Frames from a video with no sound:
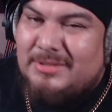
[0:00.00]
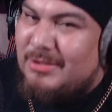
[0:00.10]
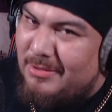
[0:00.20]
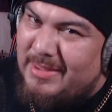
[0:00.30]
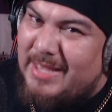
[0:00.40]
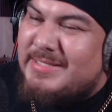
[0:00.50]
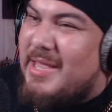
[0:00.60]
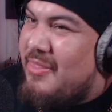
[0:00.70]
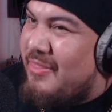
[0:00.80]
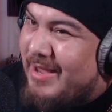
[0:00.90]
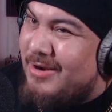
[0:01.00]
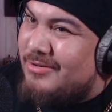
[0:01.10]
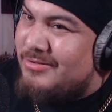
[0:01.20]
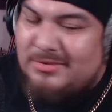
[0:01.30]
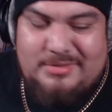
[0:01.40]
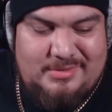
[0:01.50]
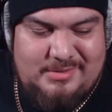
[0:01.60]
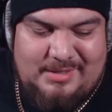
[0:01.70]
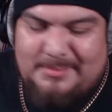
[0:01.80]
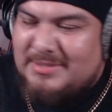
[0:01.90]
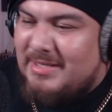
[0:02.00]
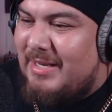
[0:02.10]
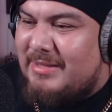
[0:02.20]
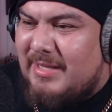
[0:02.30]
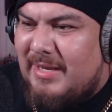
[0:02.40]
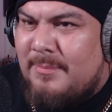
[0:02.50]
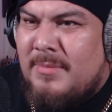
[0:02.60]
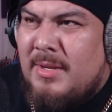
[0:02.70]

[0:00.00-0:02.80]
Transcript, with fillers: you know, the anti thingers. I'm gonna say like that.